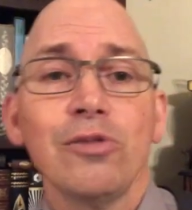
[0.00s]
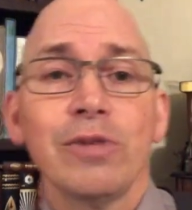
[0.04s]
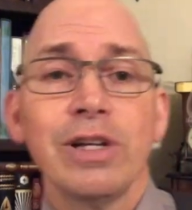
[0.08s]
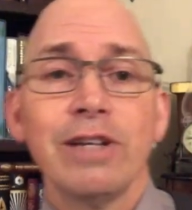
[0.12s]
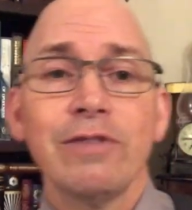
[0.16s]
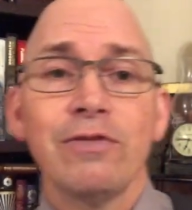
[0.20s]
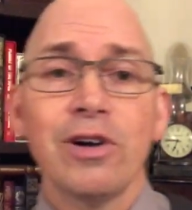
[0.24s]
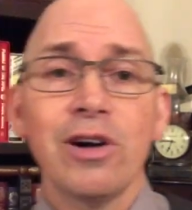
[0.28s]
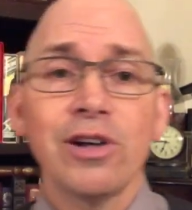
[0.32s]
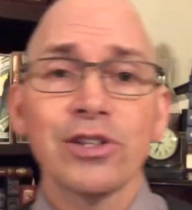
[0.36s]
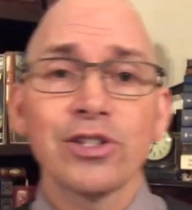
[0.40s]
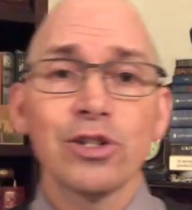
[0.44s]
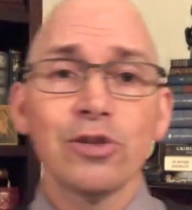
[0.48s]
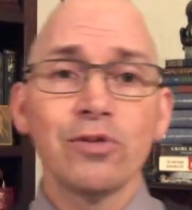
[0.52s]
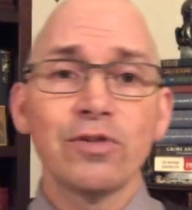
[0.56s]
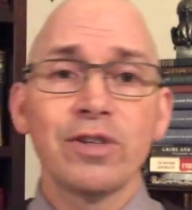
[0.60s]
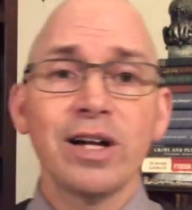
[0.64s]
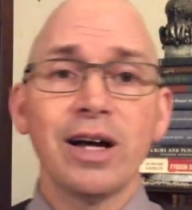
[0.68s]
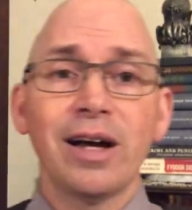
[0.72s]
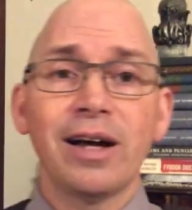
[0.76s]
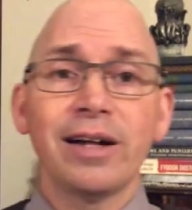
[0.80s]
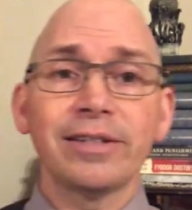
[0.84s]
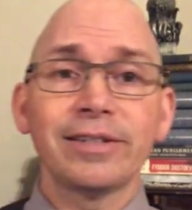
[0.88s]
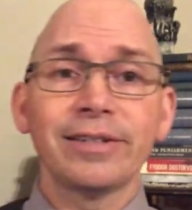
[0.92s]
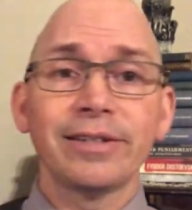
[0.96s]
We've also
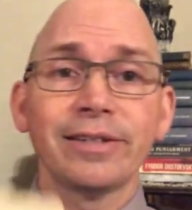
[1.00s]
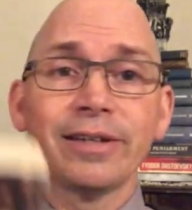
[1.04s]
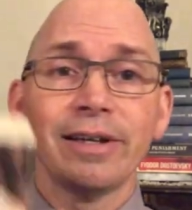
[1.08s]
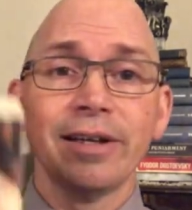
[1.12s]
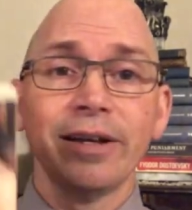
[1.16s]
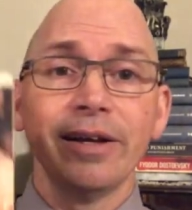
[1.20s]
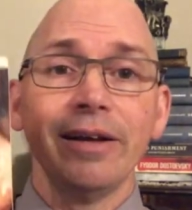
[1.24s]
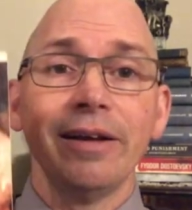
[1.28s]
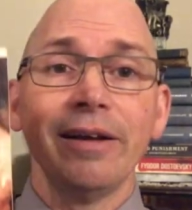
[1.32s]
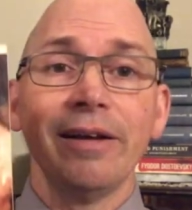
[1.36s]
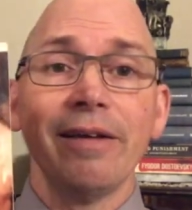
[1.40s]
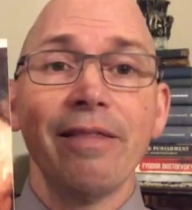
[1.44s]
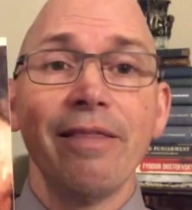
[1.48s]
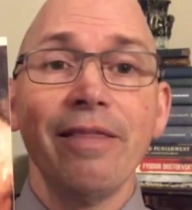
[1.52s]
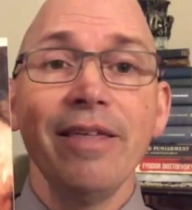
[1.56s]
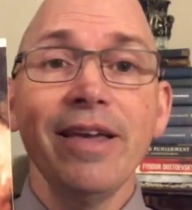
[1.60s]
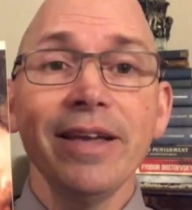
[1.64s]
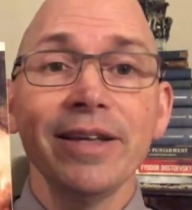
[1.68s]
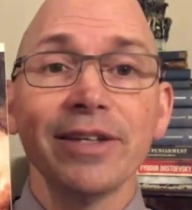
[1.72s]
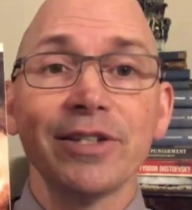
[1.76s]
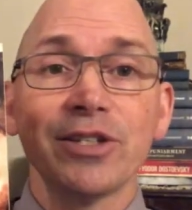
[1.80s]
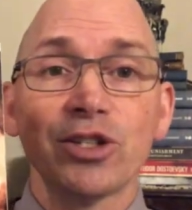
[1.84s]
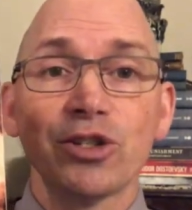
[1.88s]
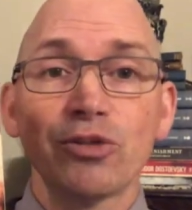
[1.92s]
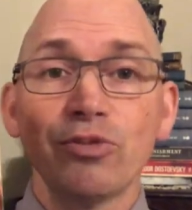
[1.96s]
got
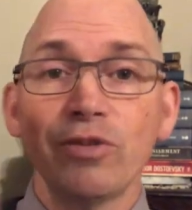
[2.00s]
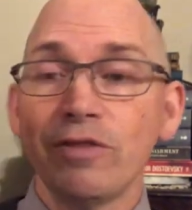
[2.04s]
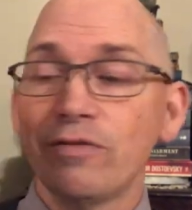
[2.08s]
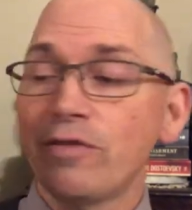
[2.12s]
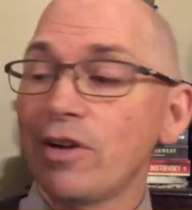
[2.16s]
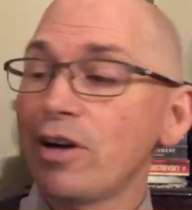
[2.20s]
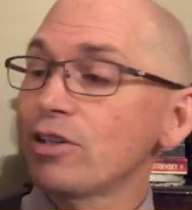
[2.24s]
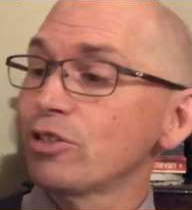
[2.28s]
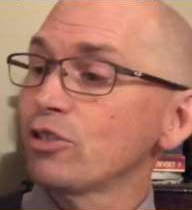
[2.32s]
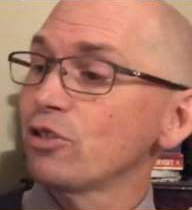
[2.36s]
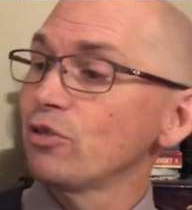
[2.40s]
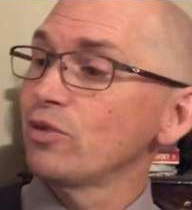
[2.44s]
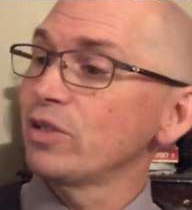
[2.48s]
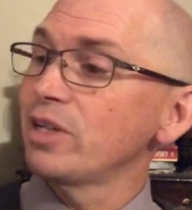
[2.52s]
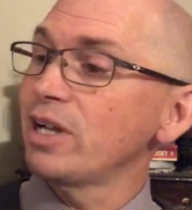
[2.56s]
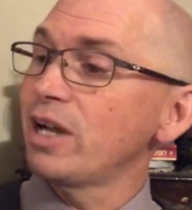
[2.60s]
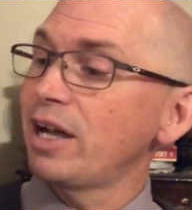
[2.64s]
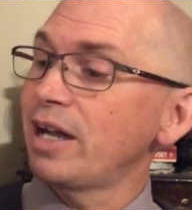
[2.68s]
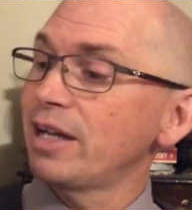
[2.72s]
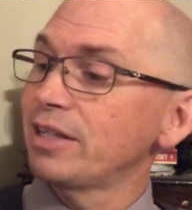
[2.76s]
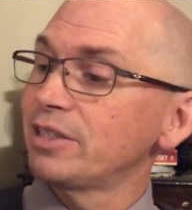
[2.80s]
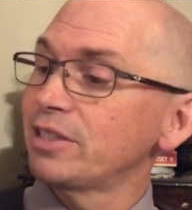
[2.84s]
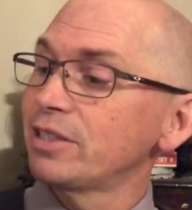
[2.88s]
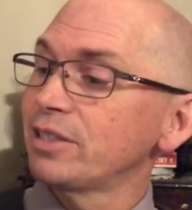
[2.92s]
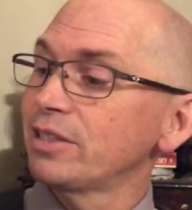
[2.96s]
this. We've also
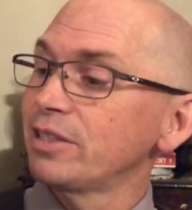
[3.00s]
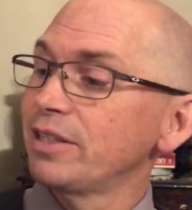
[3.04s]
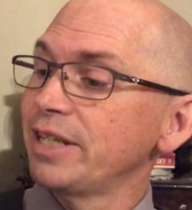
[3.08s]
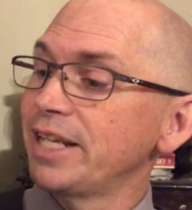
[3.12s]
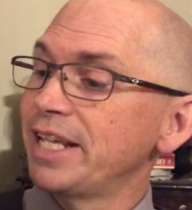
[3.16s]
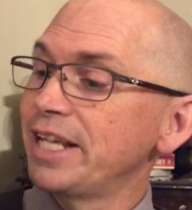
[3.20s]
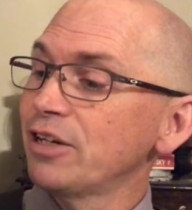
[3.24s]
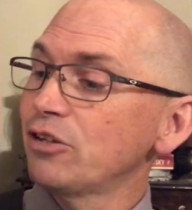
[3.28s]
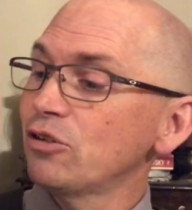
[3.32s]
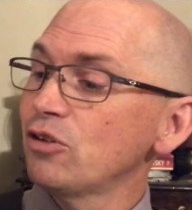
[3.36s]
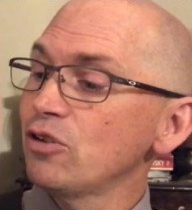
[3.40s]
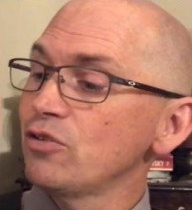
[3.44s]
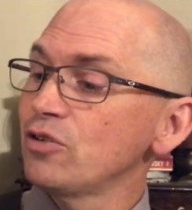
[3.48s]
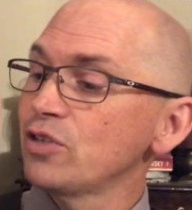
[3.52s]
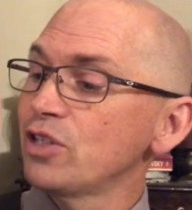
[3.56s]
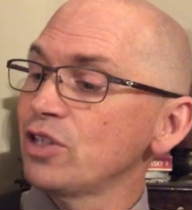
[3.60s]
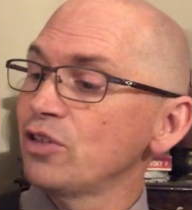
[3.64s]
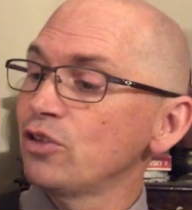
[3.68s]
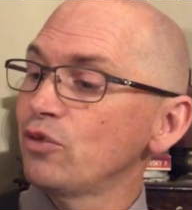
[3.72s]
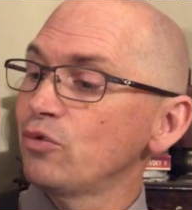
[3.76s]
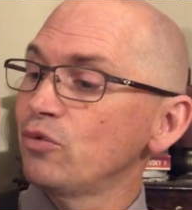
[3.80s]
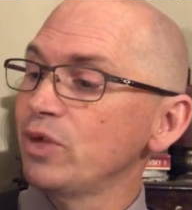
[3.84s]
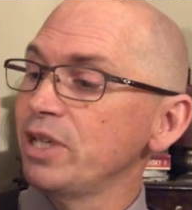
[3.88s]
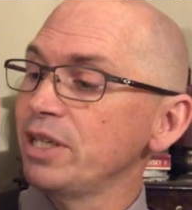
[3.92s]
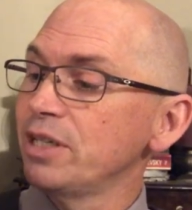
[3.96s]
got Heroes in
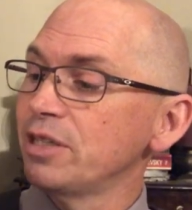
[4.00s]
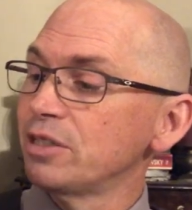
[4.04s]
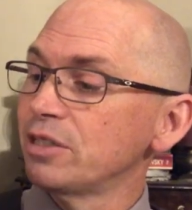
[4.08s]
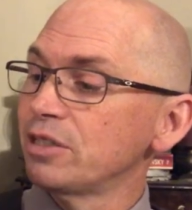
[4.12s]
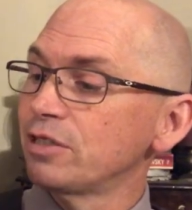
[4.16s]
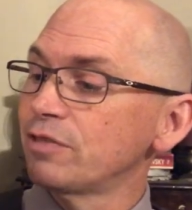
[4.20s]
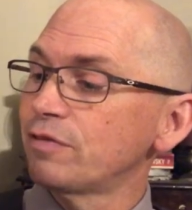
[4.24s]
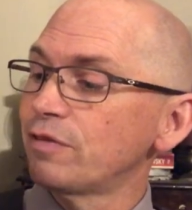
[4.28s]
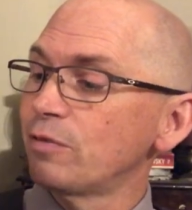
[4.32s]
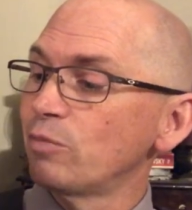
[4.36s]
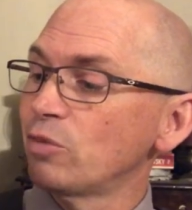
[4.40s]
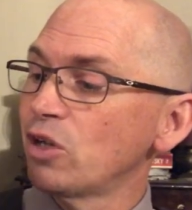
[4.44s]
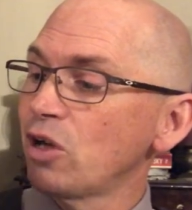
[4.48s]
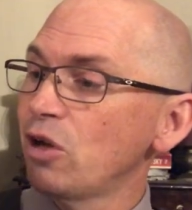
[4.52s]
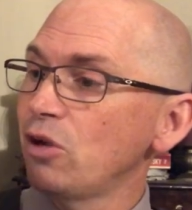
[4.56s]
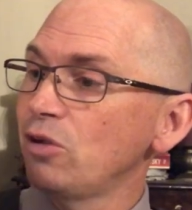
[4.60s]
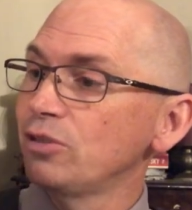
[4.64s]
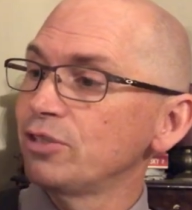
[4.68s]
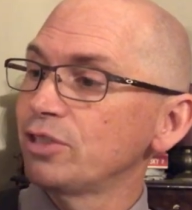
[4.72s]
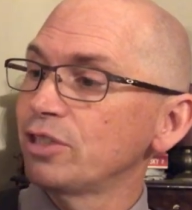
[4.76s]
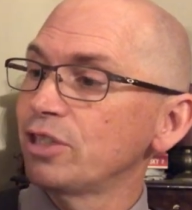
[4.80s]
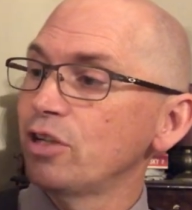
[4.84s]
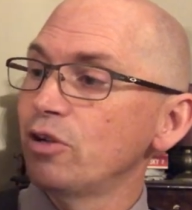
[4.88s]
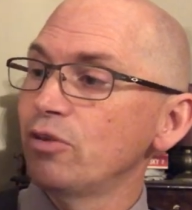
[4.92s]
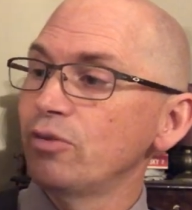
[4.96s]
the Wind from Kull
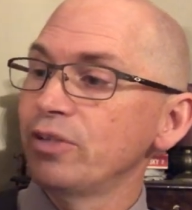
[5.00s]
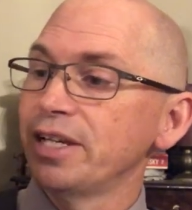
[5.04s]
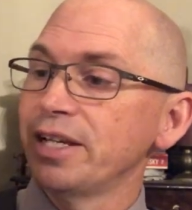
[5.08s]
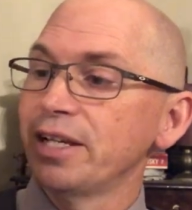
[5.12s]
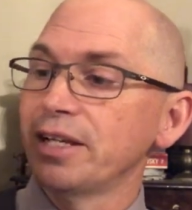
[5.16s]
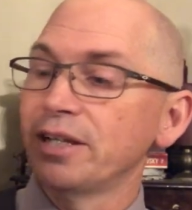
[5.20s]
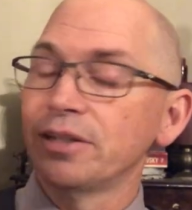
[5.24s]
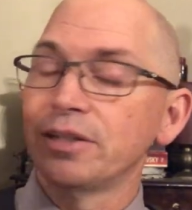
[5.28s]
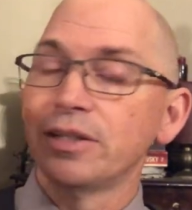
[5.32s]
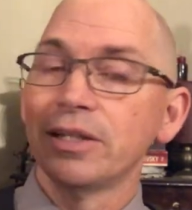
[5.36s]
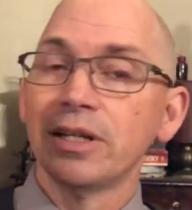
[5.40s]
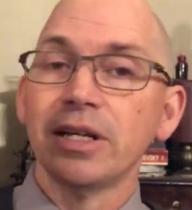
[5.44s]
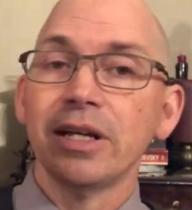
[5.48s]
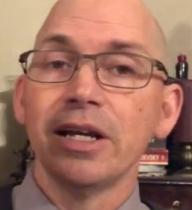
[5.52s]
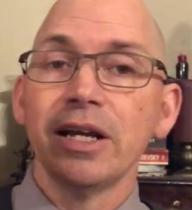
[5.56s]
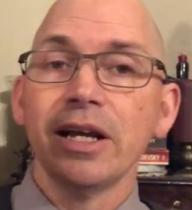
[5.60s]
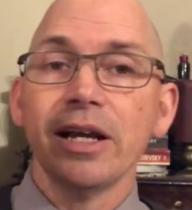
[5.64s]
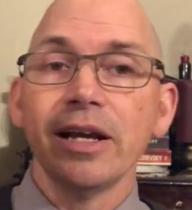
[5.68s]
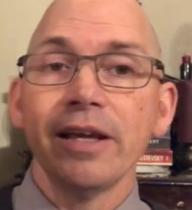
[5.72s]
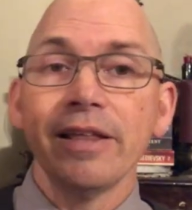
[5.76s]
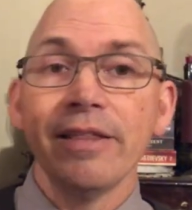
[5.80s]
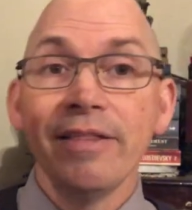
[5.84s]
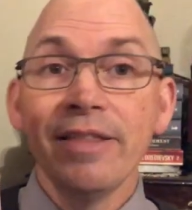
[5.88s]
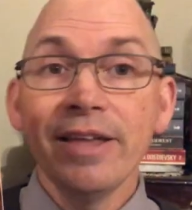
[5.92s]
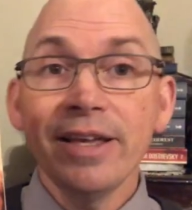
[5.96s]
to Conan.
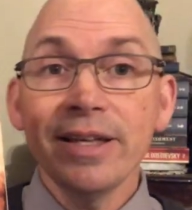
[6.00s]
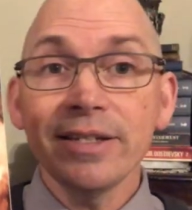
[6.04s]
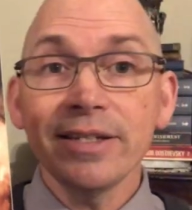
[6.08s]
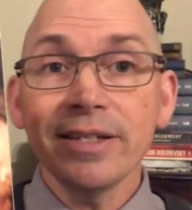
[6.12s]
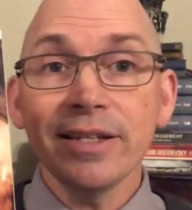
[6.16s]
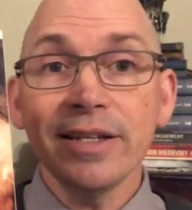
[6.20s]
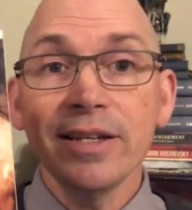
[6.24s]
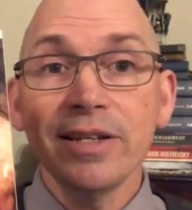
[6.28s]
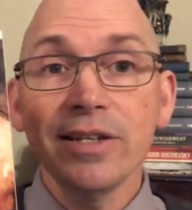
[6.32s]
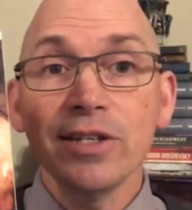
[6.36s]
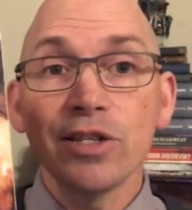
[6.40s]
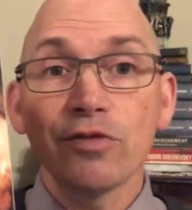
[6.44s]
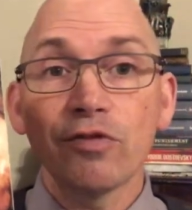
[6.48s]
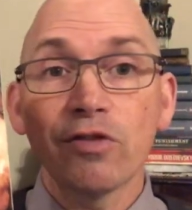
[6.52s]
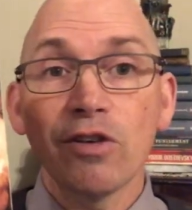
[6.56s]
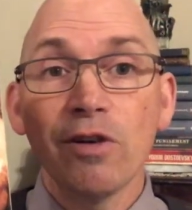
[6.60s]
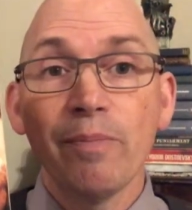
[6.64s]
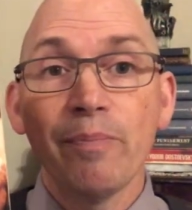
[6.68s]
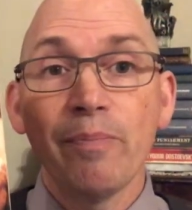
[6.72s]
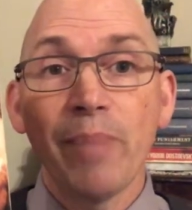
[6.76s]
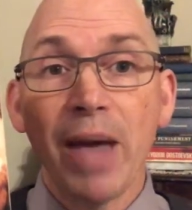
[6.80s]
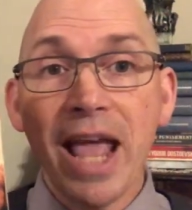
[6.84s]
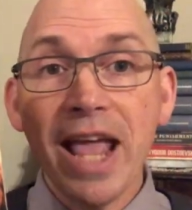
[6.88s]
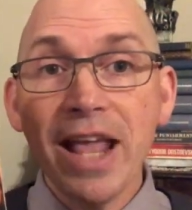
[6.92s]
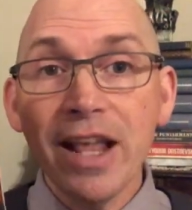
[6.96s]
This is
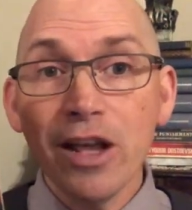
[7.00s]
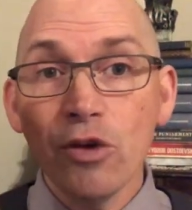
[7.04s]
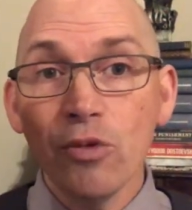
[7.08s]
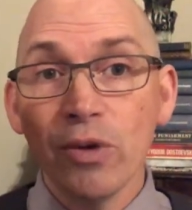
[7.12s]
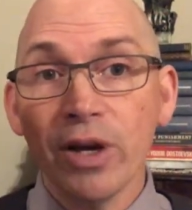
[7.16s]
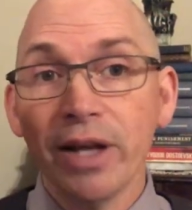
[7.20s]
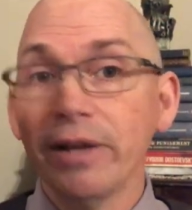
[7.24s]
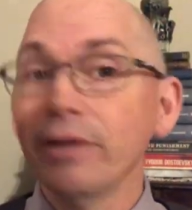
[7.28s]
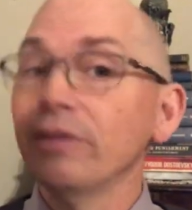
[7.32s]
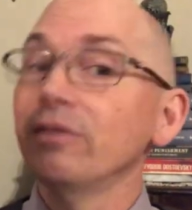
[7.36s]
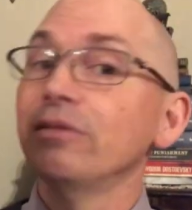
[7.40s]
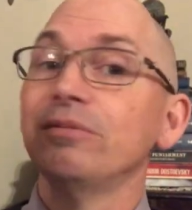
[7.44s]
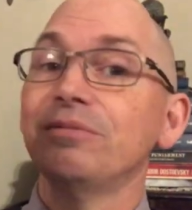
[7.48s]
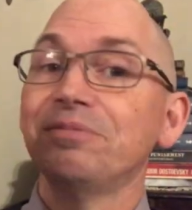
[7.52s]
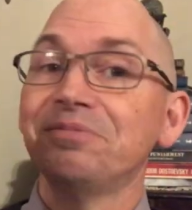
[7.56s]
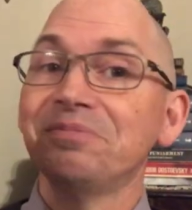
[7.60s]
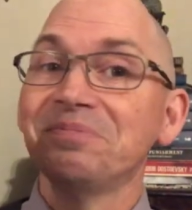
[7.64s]
from Penguin.